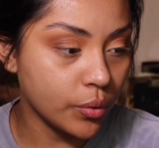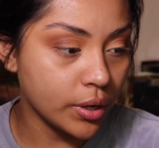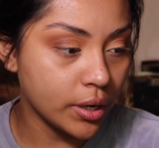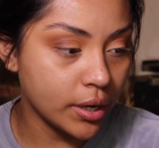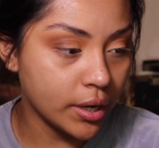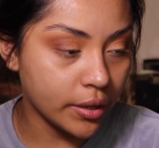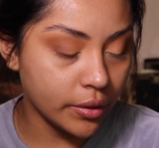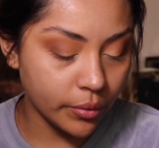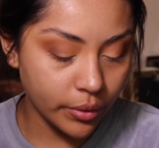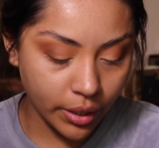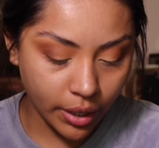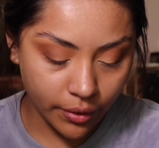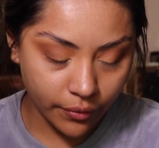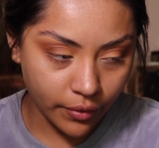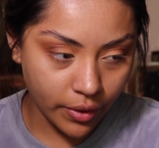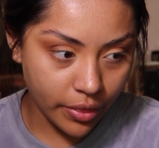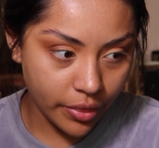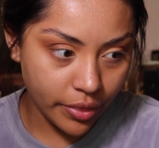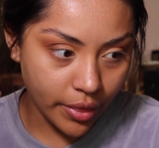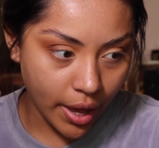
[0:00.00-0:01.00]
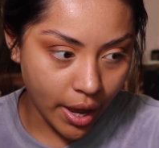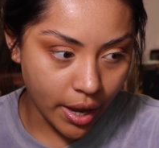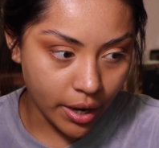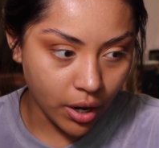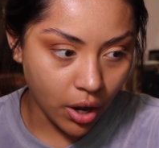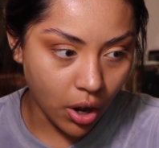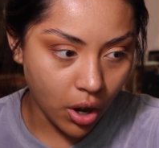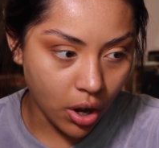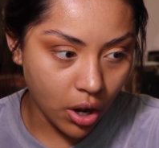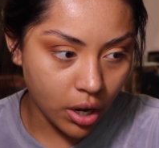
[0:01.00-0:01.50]
now that we have that
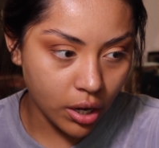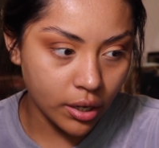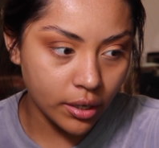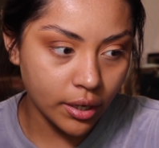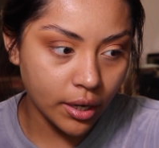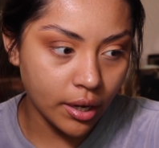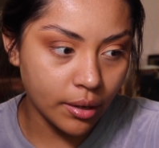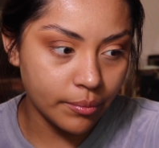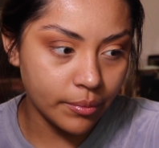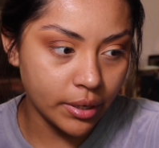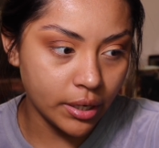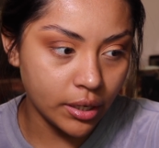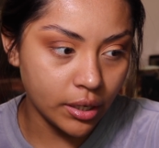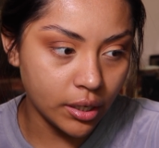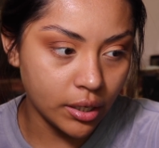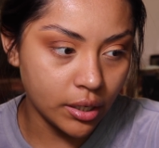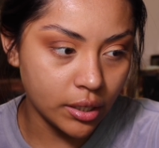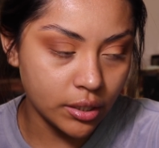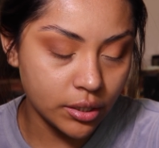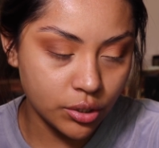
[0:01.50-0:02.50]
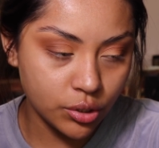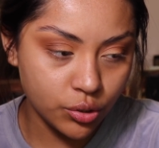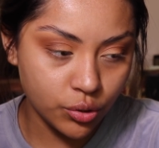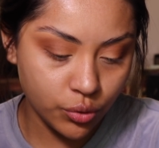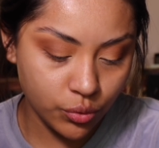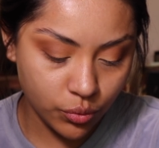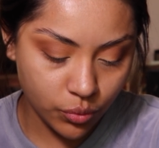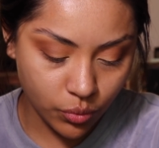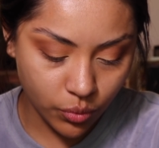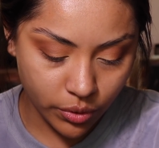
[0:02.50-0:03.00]
on, I'm gonna
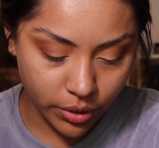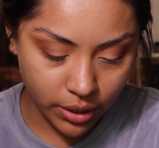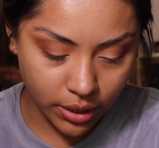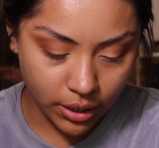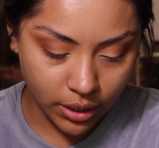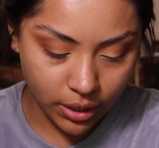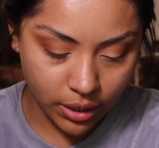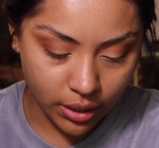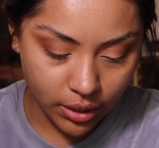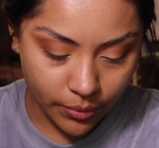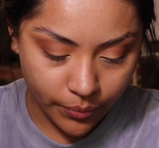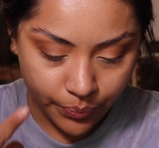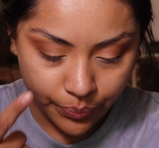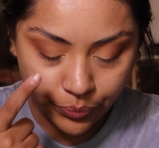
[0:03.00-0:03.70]
do the